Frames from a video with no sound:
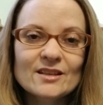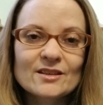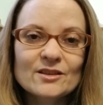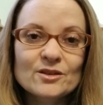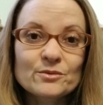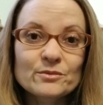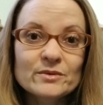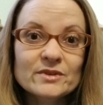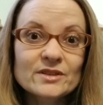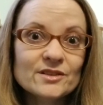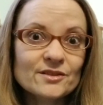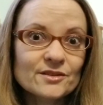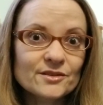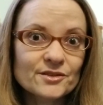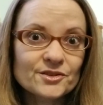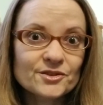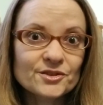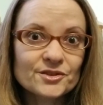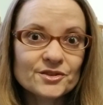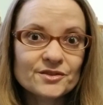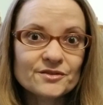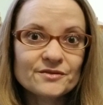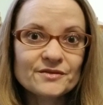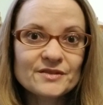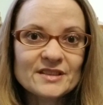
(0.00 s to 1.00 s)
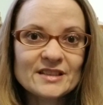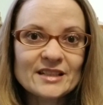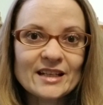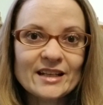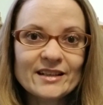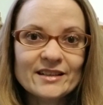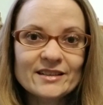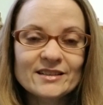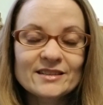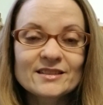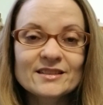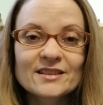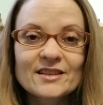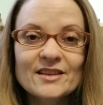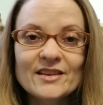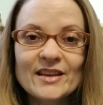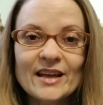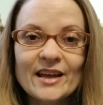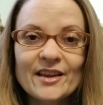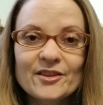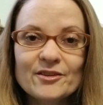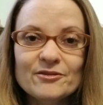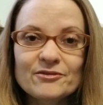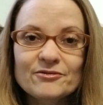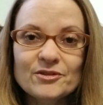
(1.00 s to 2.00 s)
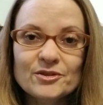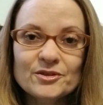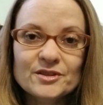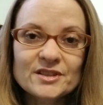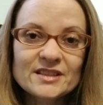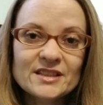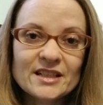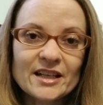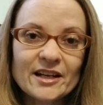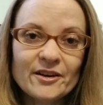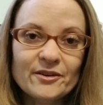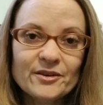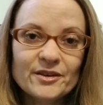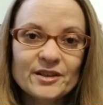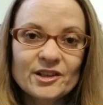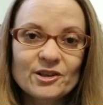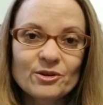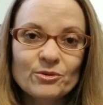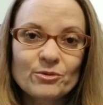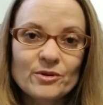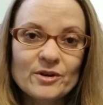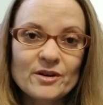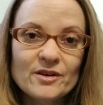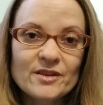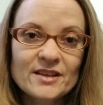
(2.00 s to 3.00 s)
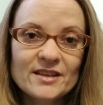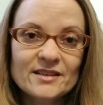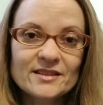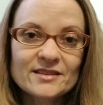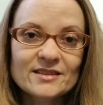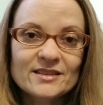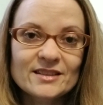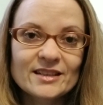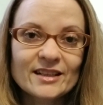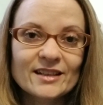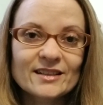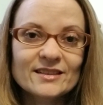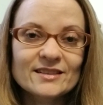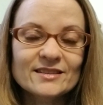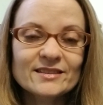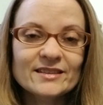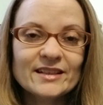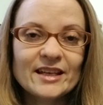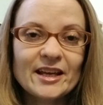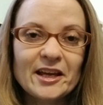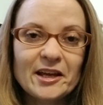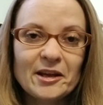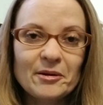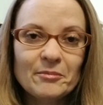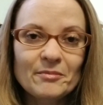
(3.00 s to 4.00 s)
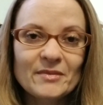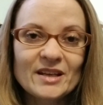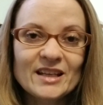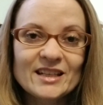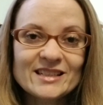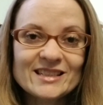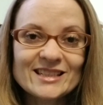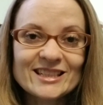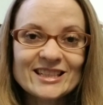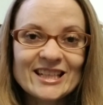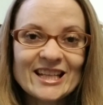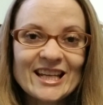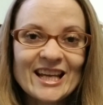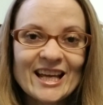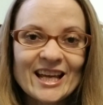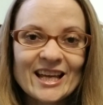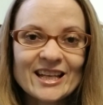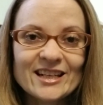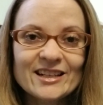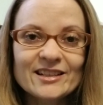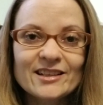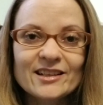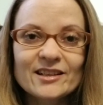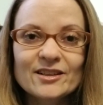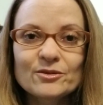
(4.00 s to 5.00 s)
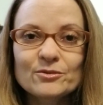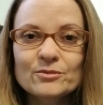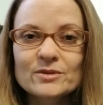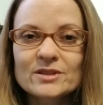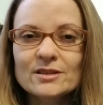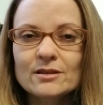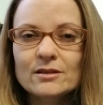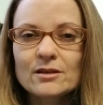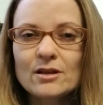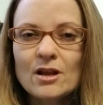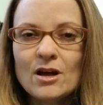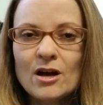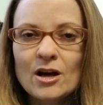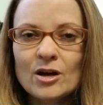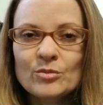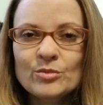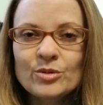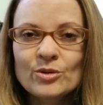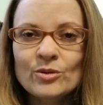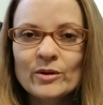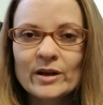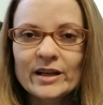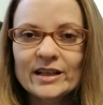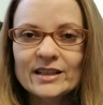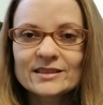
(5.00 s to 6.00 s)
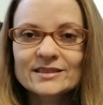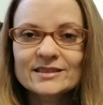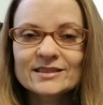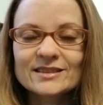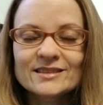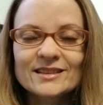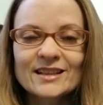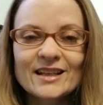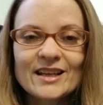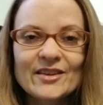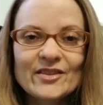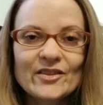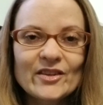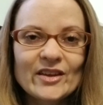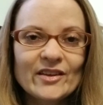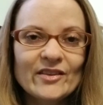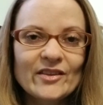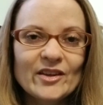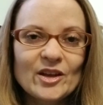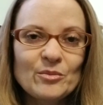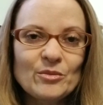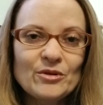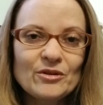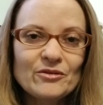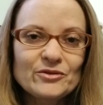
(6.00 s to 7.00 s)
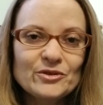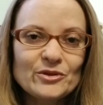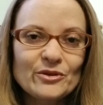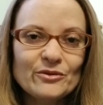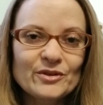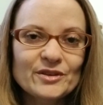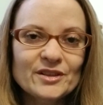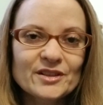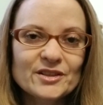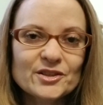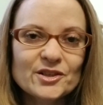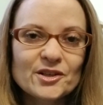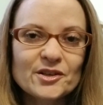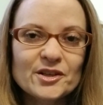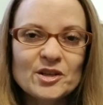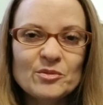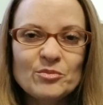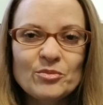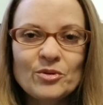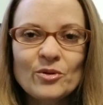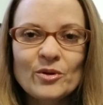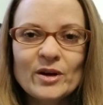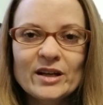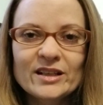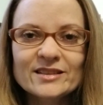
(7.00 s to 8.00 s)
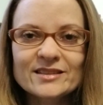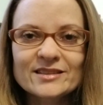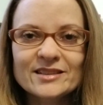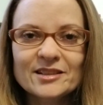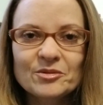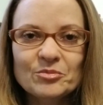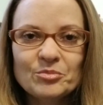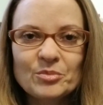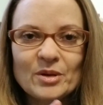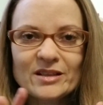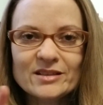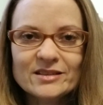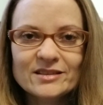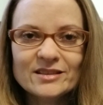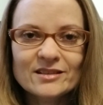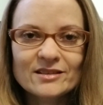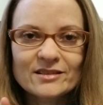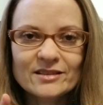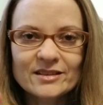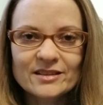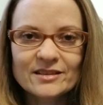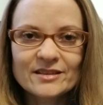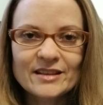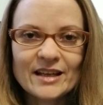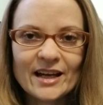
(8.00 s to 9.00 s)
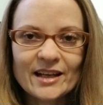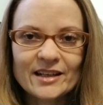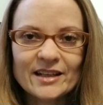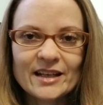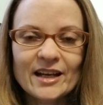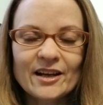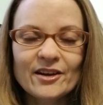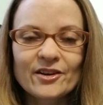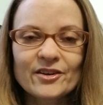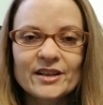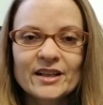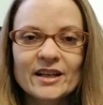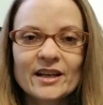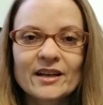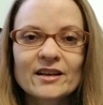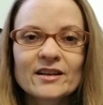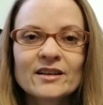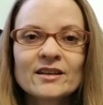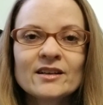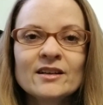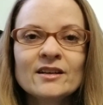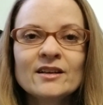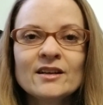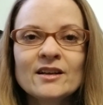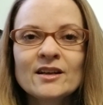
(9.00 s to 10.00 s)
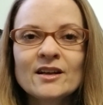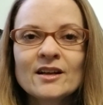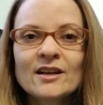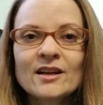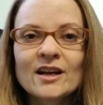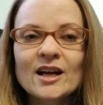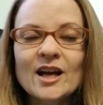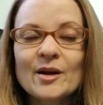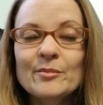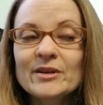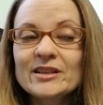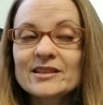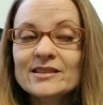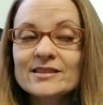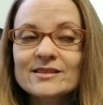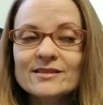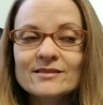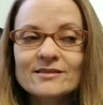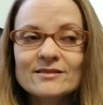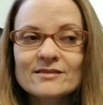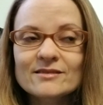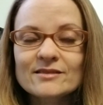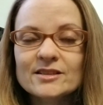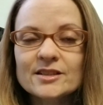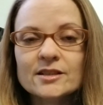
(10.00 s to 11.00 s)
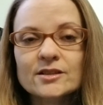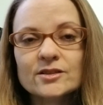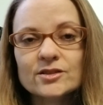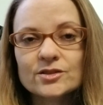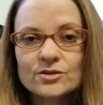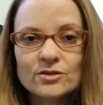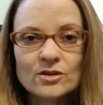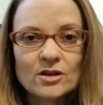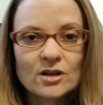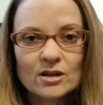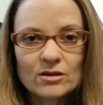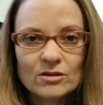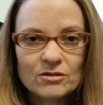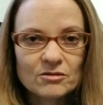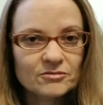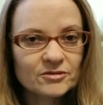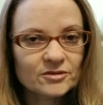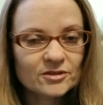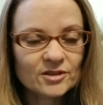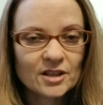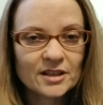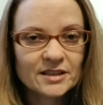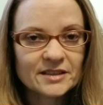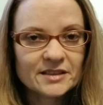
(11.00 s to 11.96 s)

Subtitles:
the researchers have stated that the first area where these ticks came into Canada was Long Point, and then they moved over to Turkey Point, and basically that area, I mean, ticks are all over